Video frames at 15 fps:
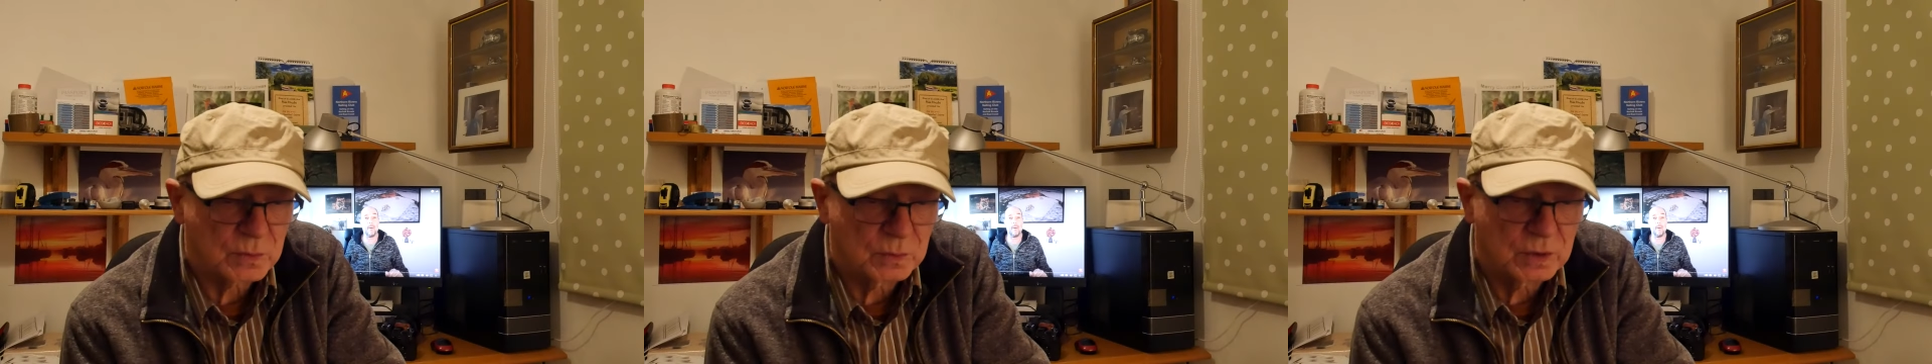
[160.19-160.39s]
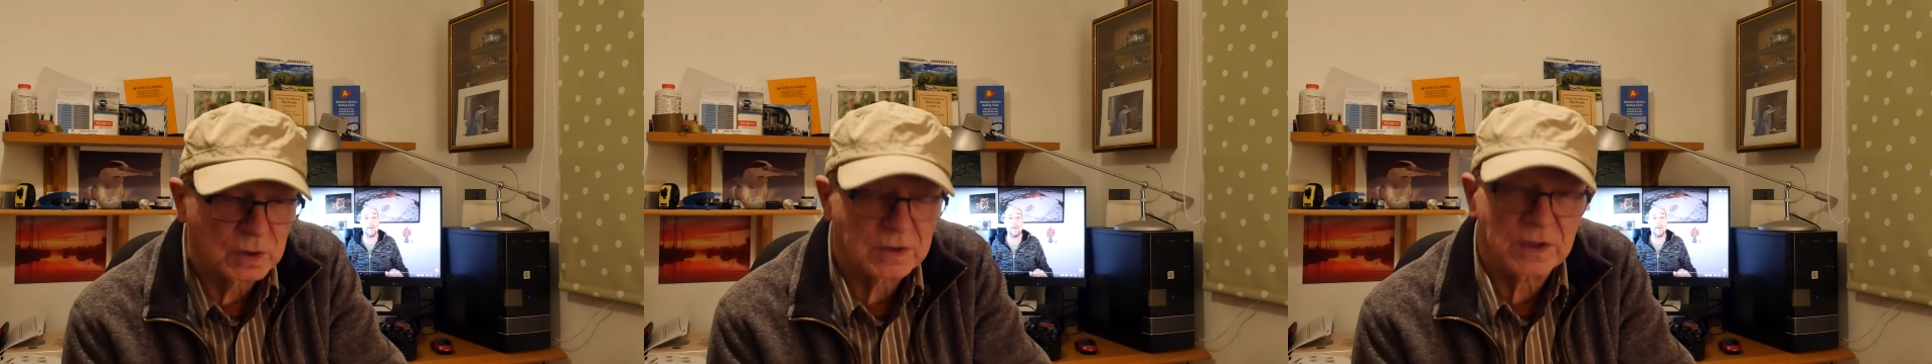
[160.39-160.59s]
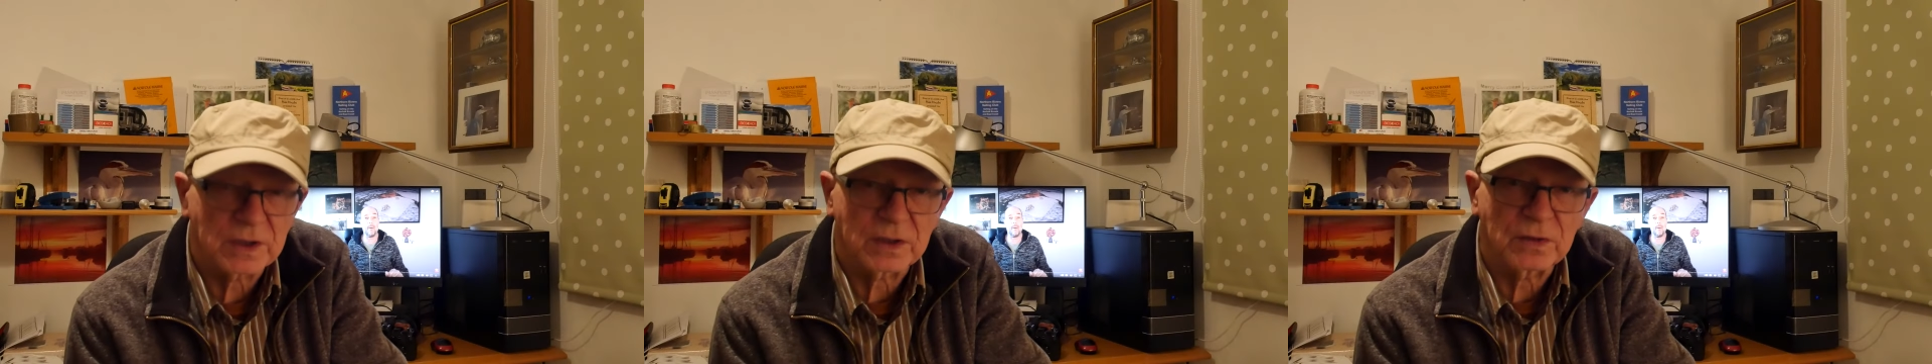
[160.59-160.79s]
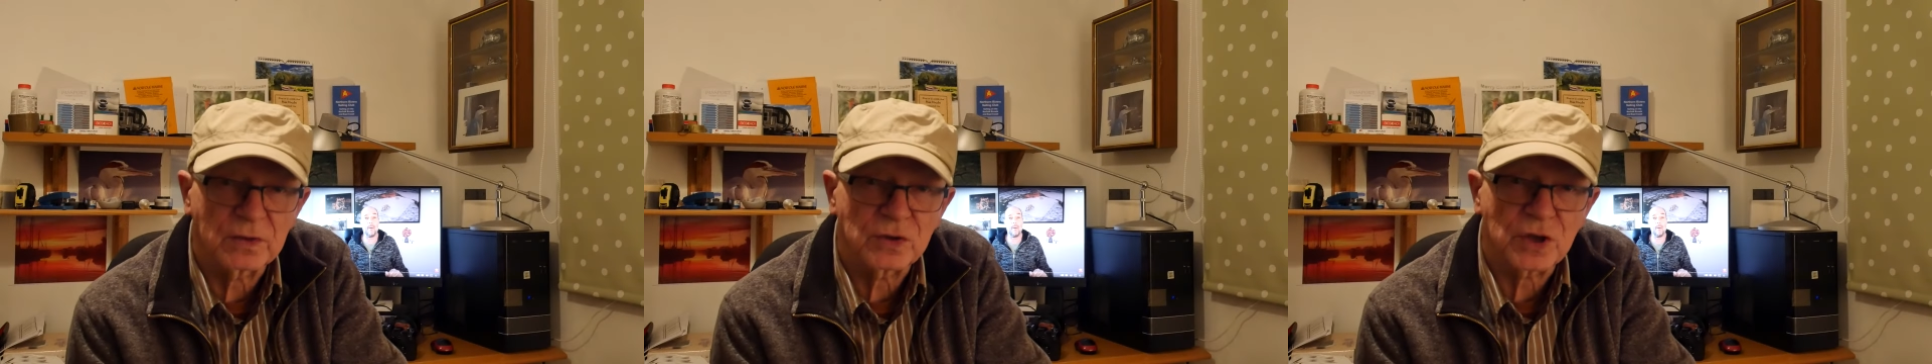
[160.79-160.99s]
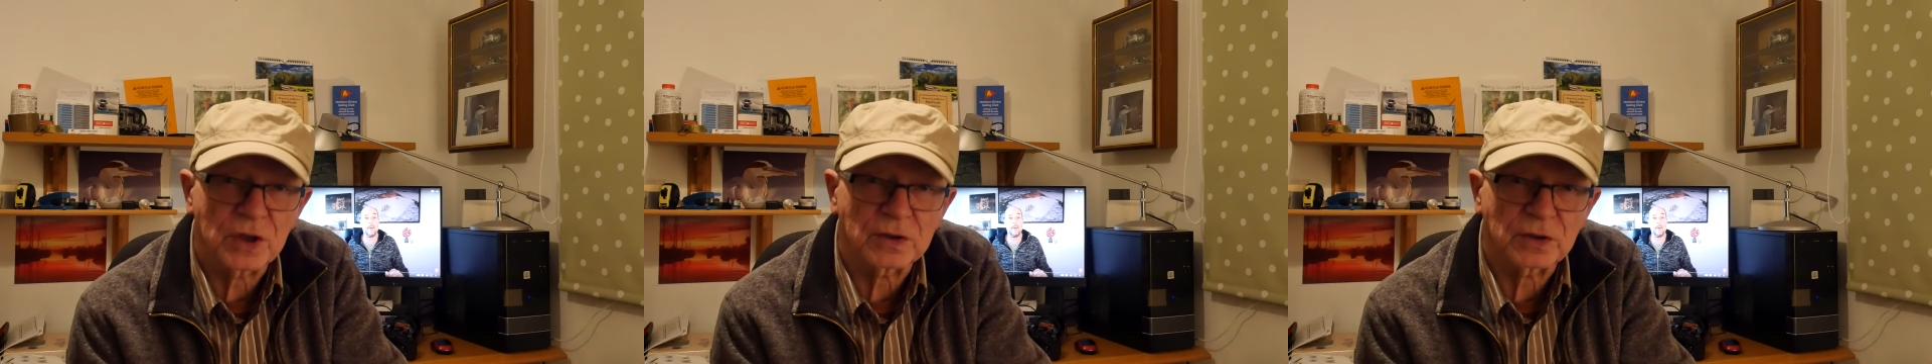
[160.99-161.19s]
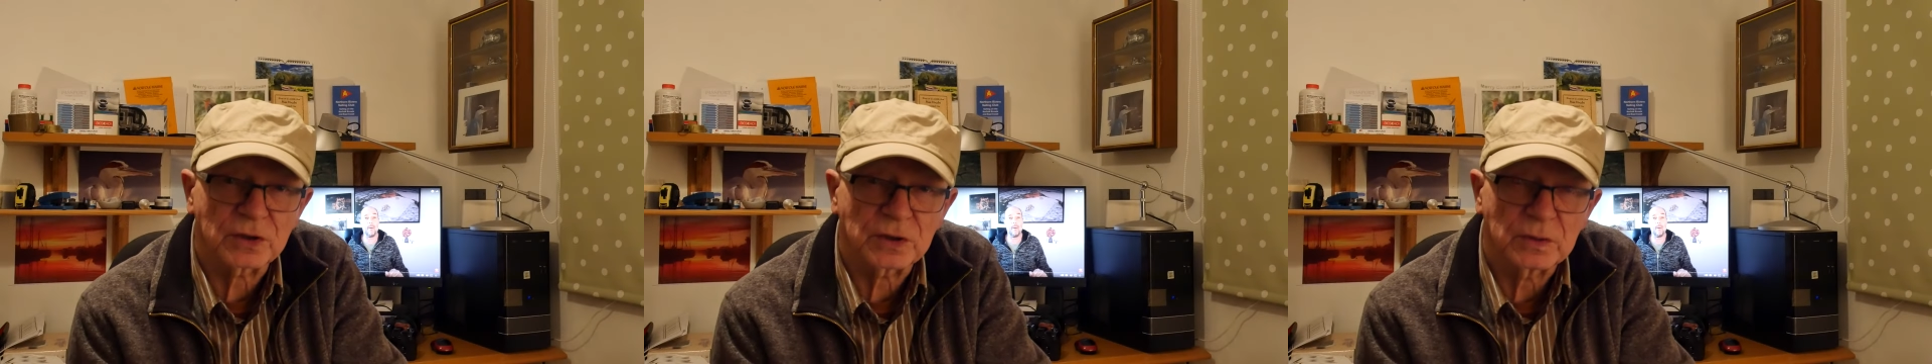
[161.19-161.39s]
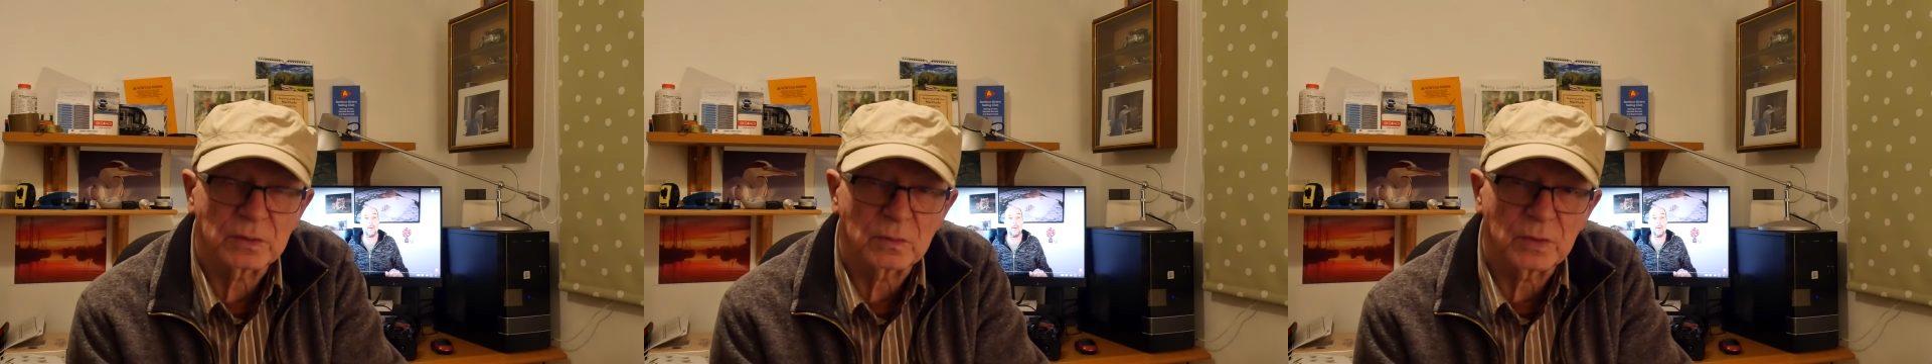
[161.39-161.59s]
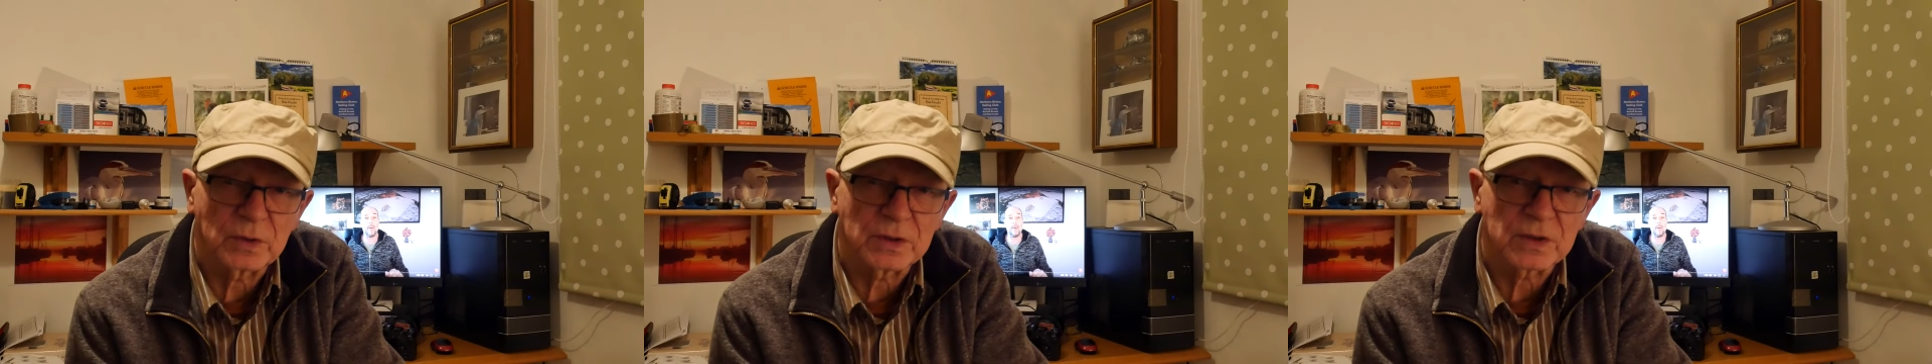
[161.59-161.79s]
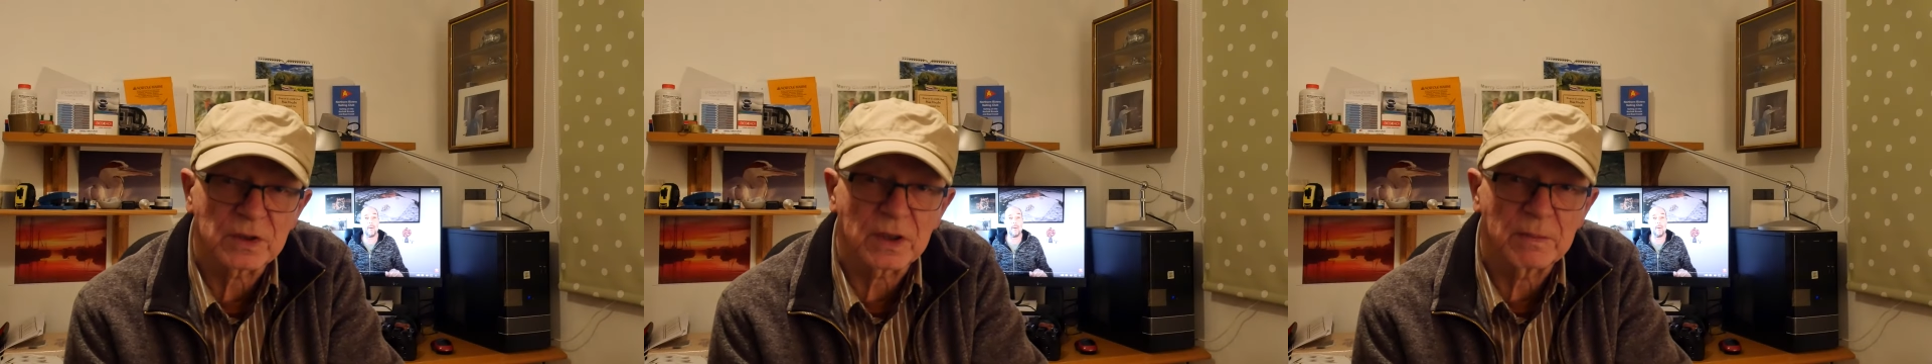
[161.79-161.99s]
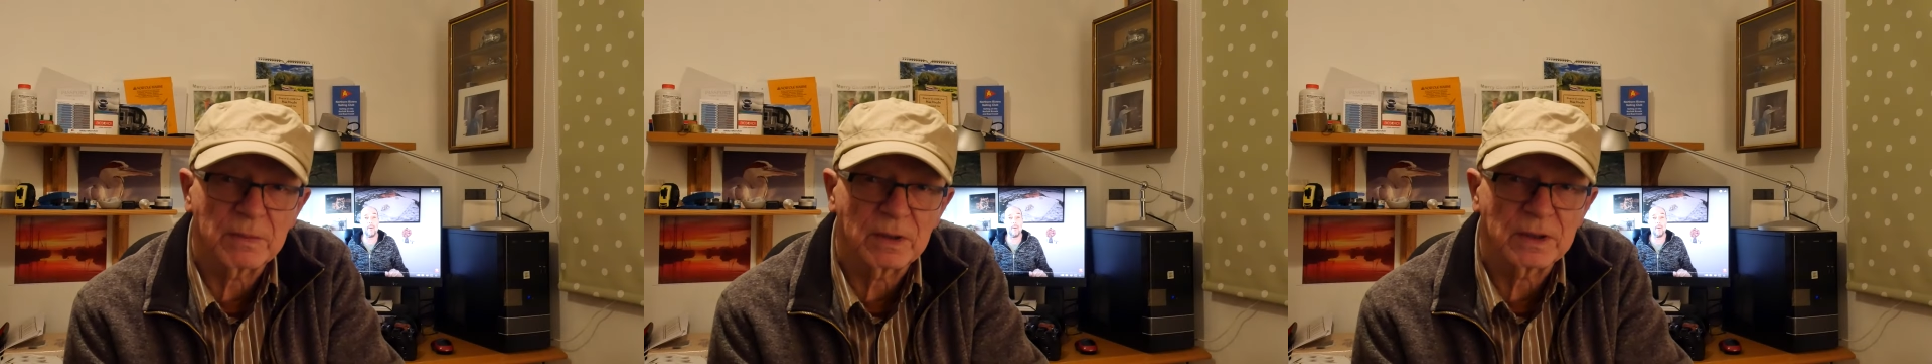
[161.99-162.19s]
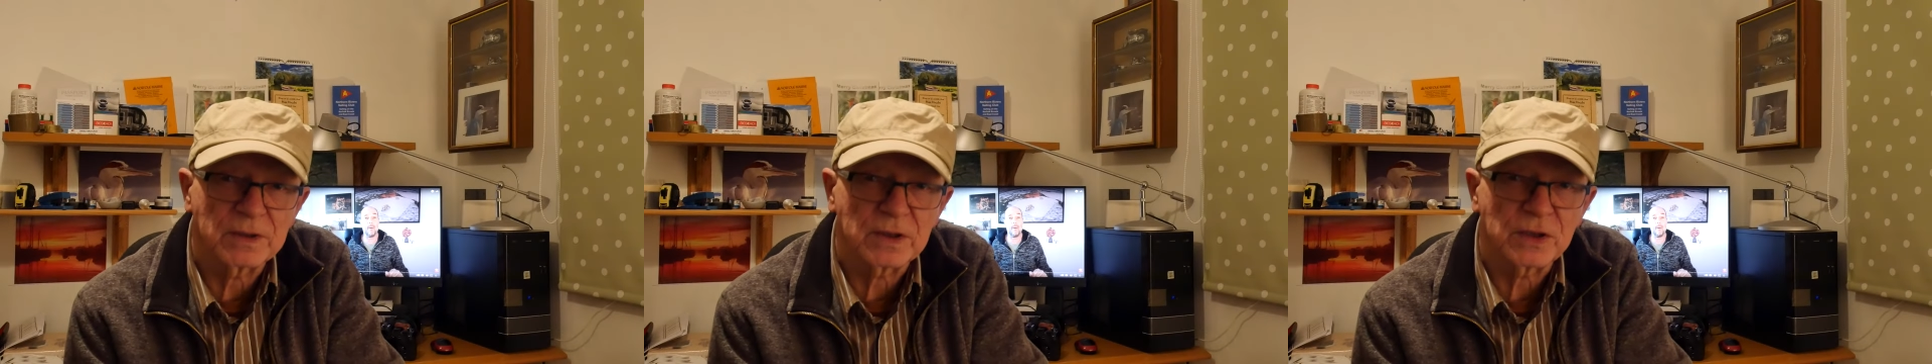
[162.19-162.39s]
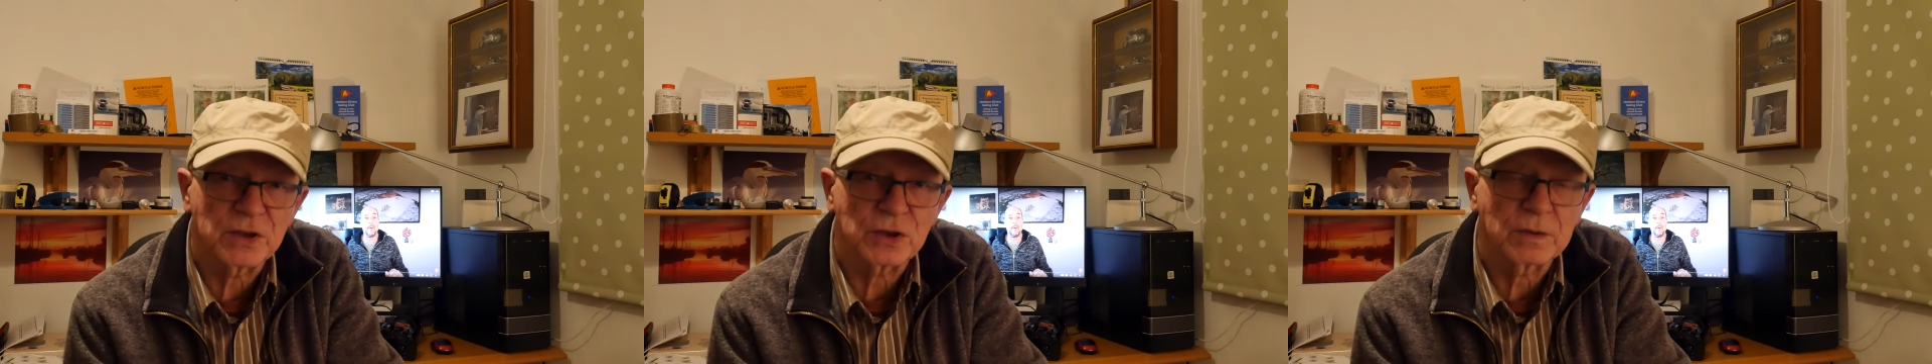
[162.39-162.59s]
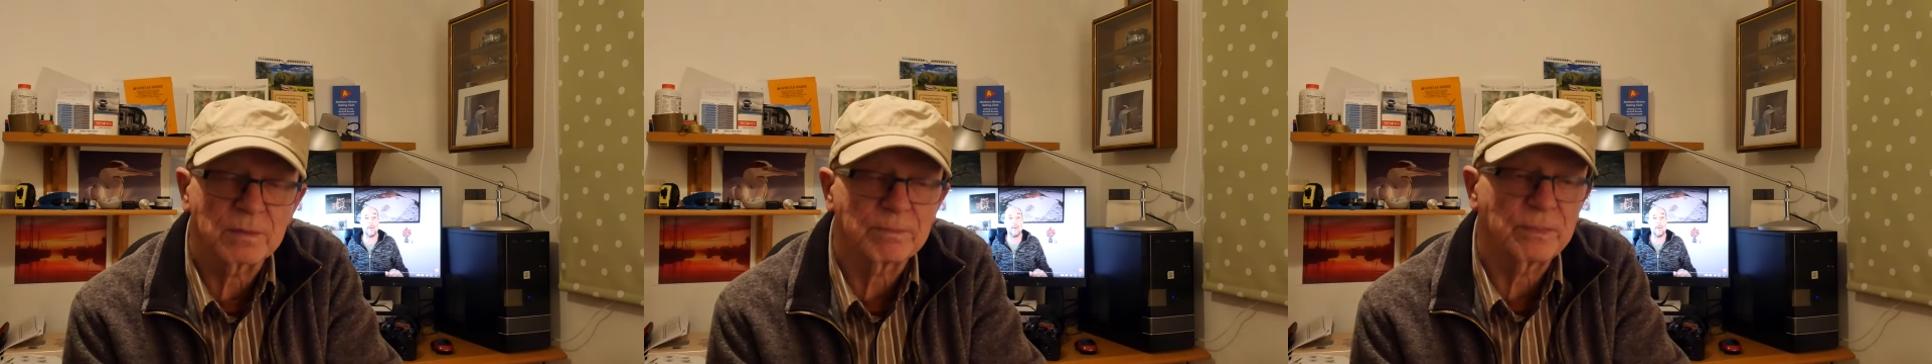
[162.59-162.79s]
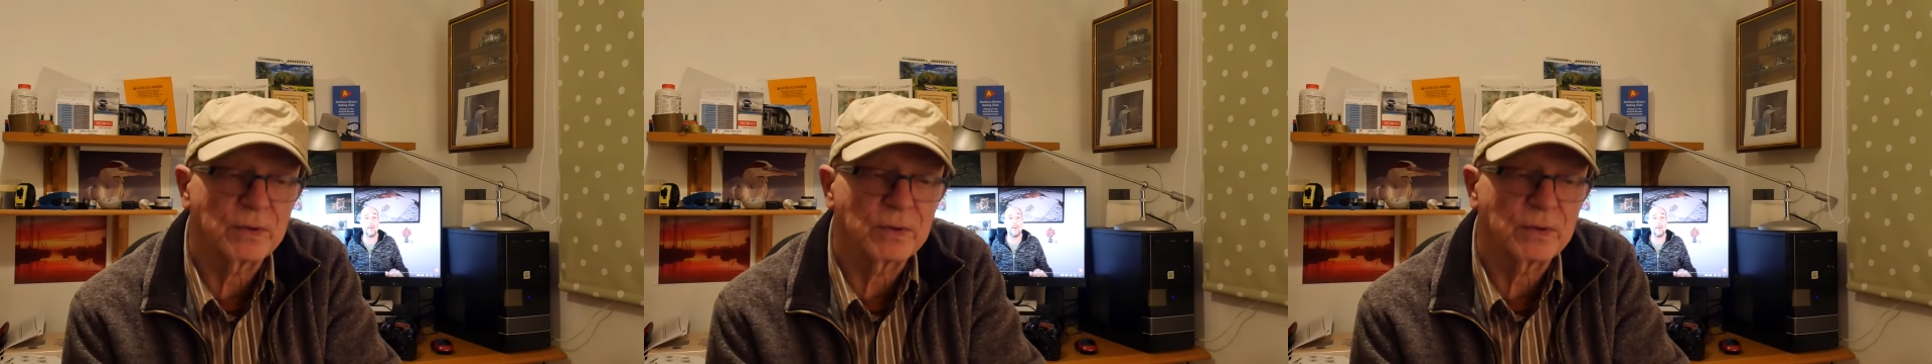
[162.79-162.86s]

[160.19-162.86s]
works in conjunction with stabilisation